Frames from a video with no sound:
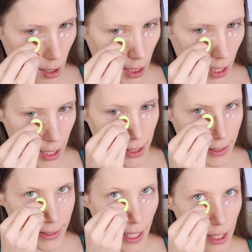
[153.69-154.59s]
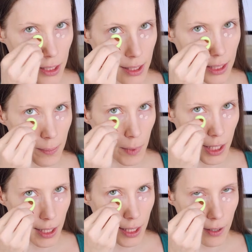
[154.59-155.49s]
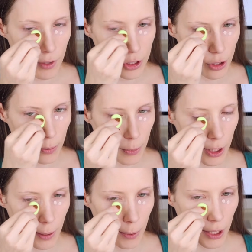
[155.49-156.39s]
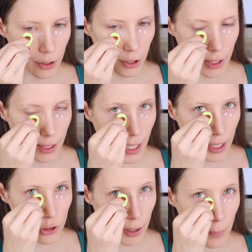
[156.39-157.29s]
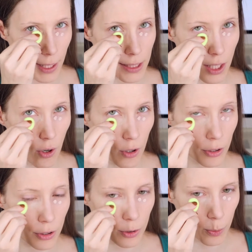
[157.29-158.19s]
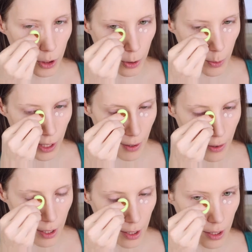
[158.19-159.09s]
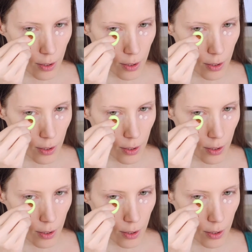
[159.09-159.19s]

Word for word: less dense to me than the original Beauty Blender, and it actually makes it harder to work with.